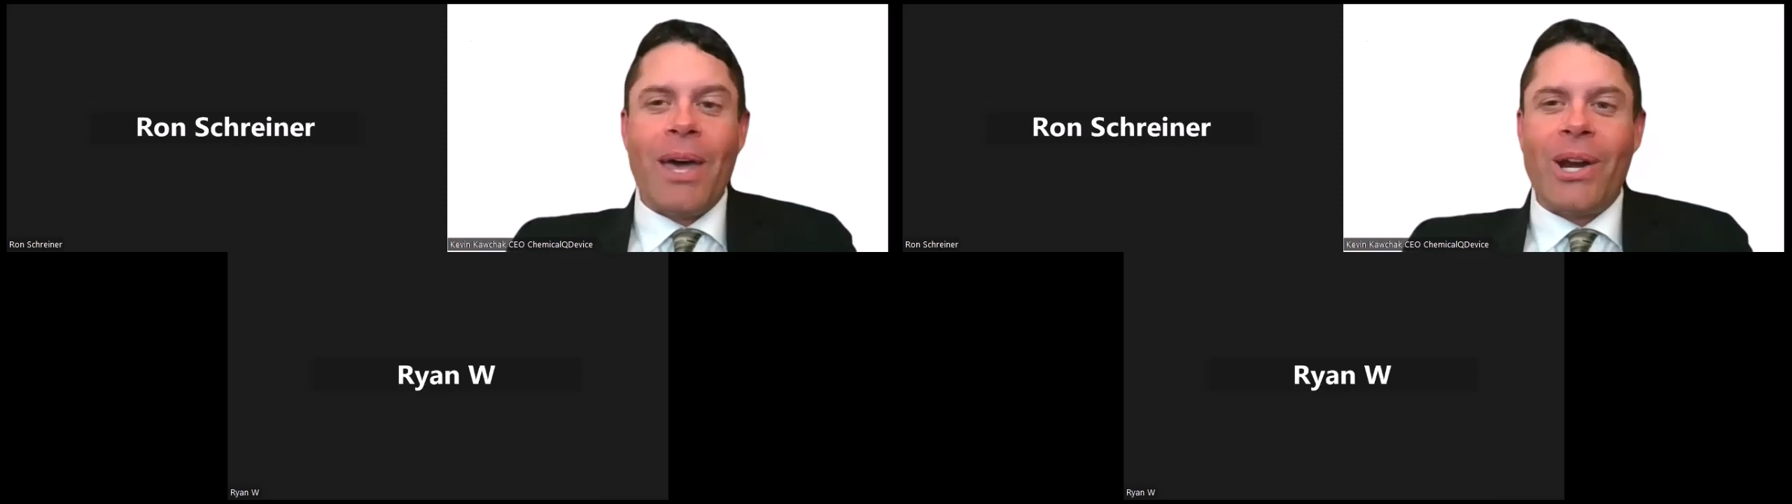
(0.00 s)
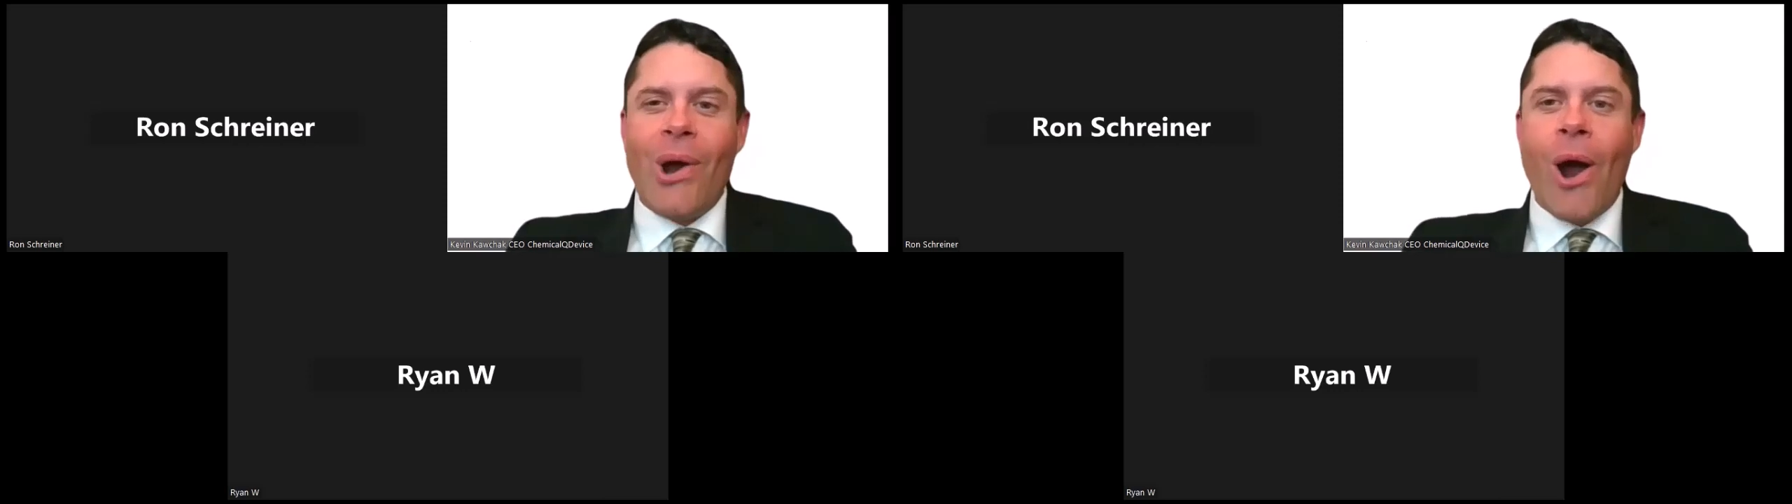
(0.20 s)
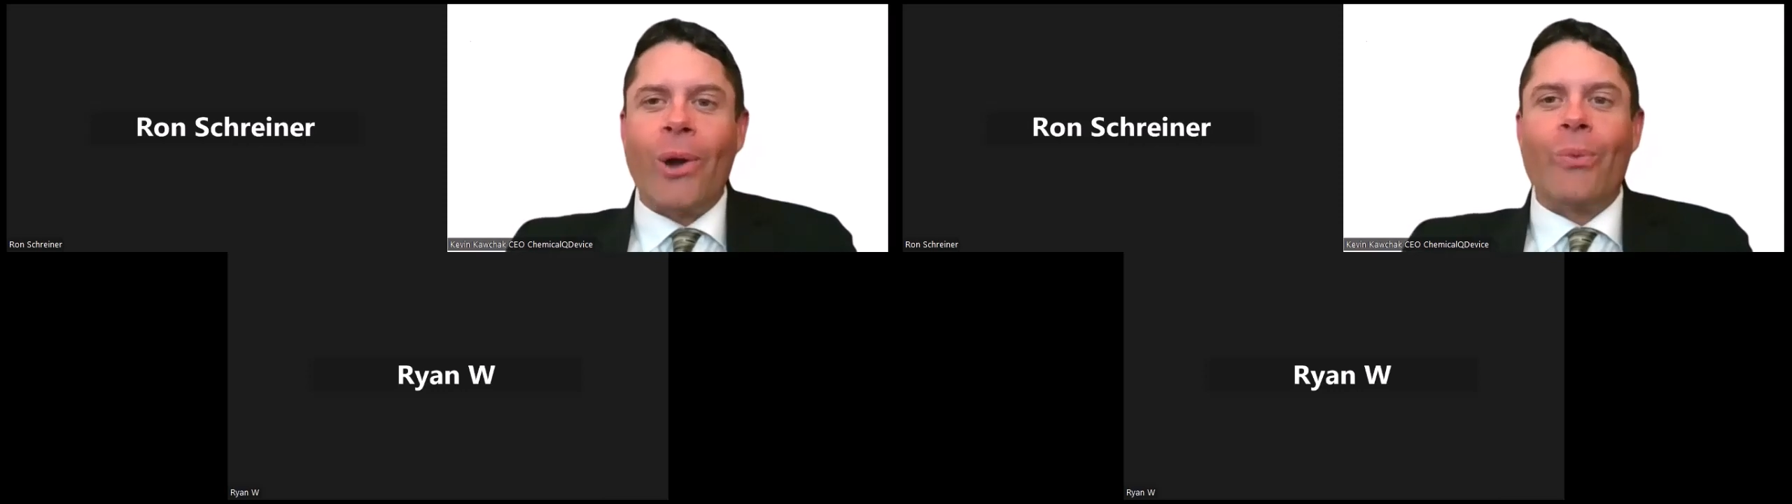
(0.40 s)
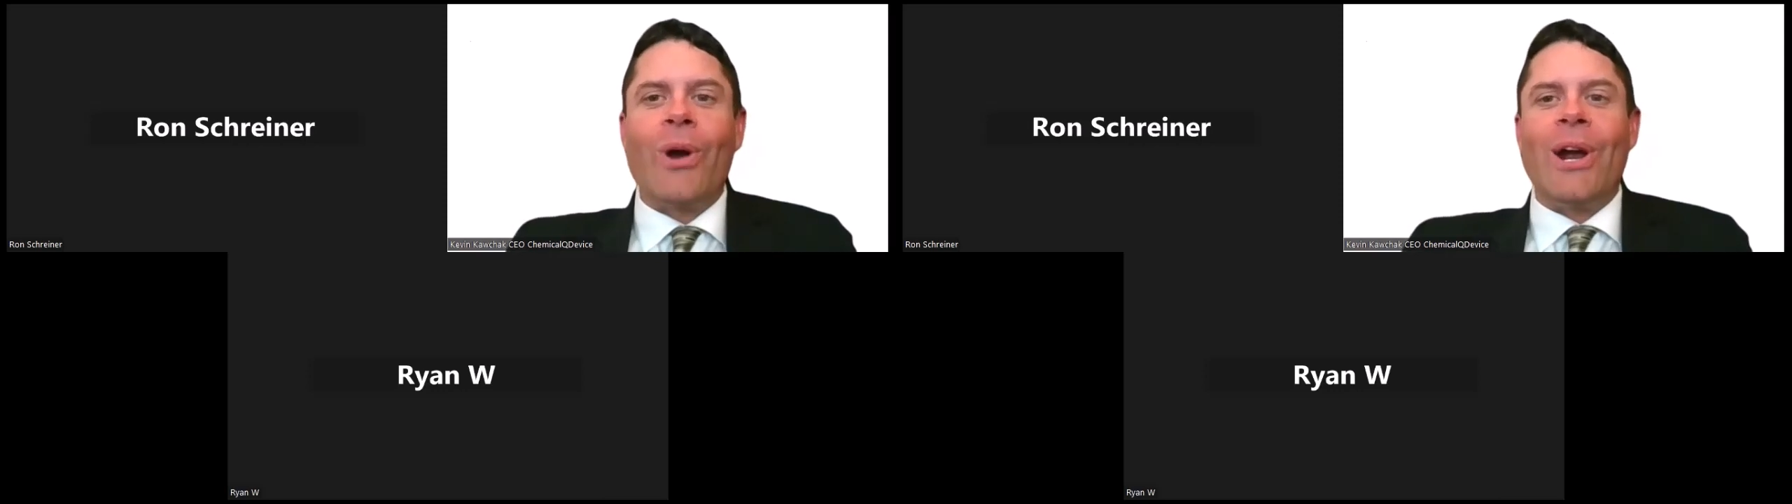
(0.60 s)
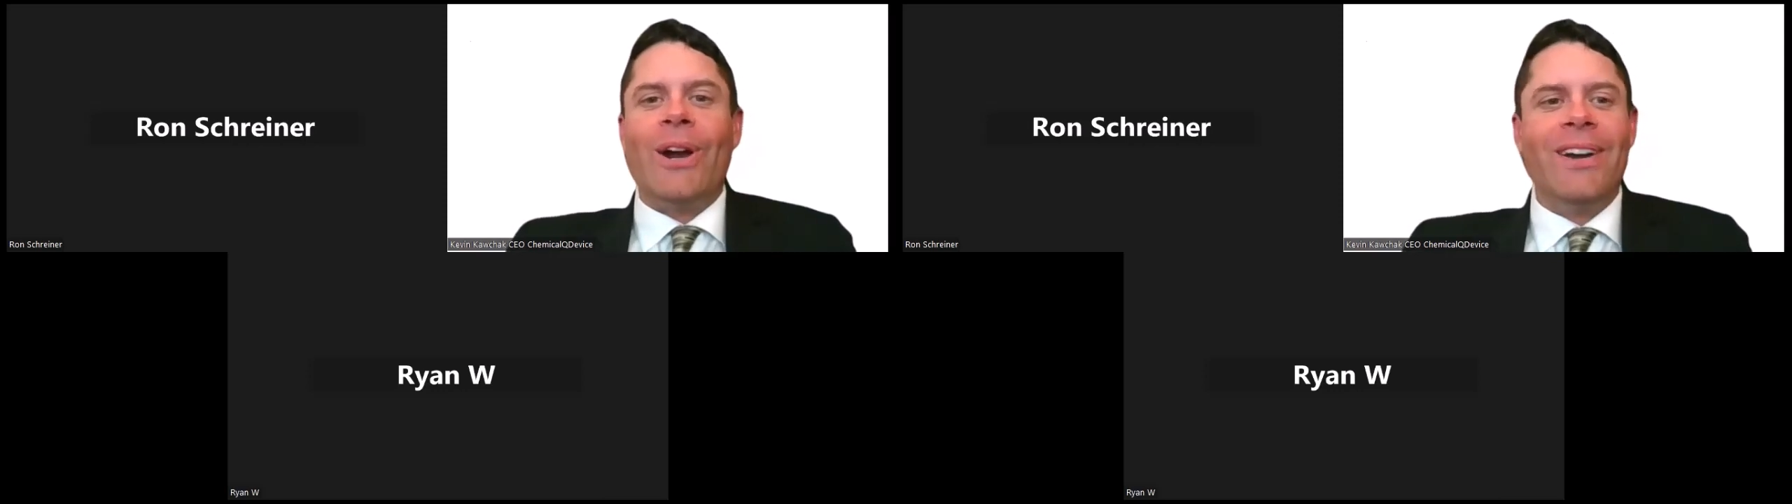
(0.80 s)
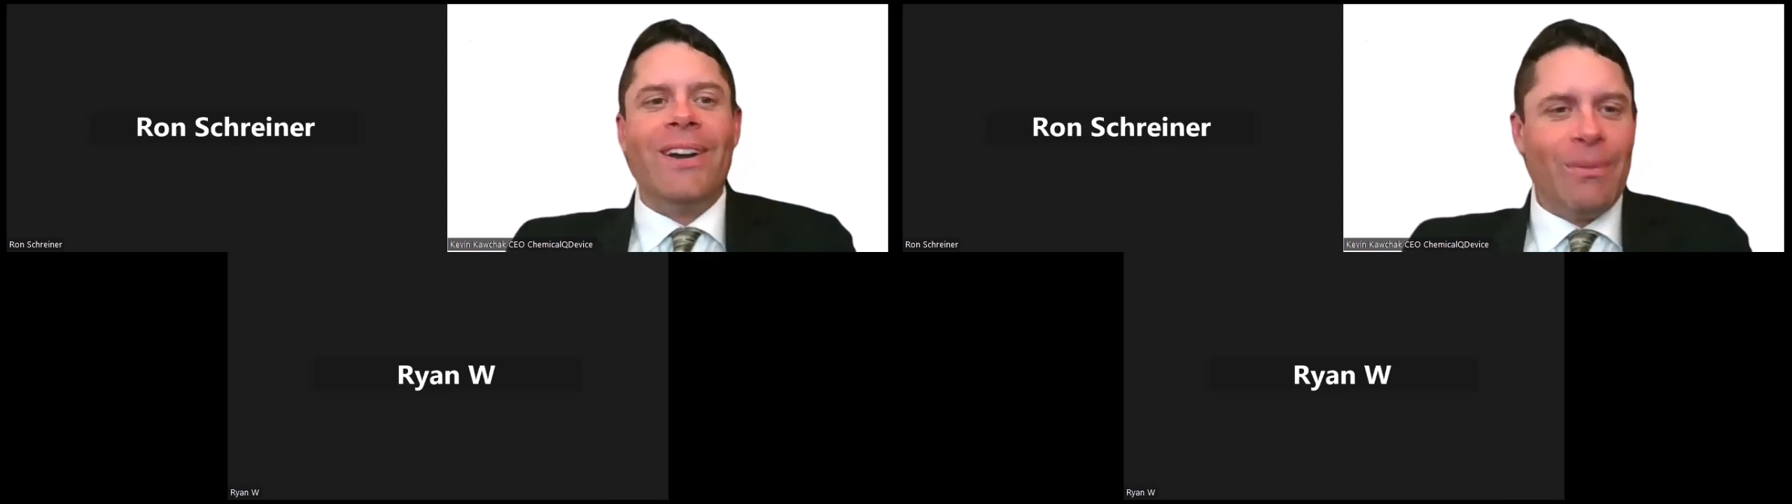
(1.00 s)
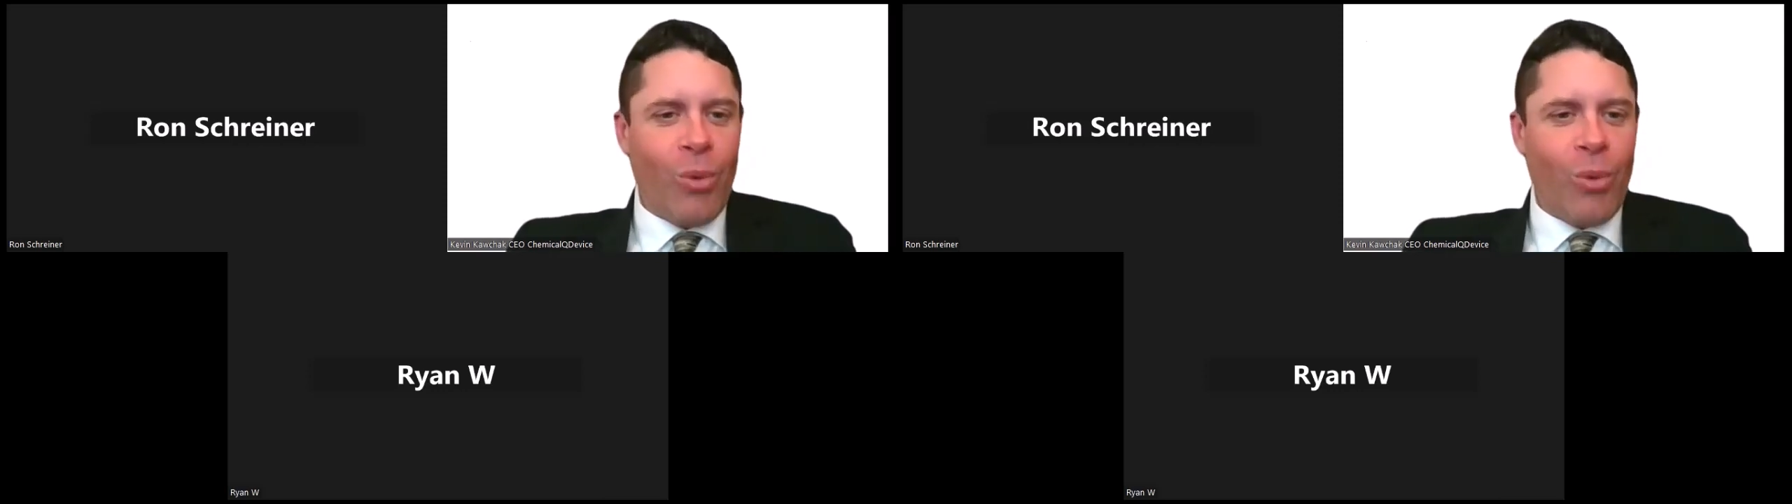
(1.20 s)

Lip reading: better hardware,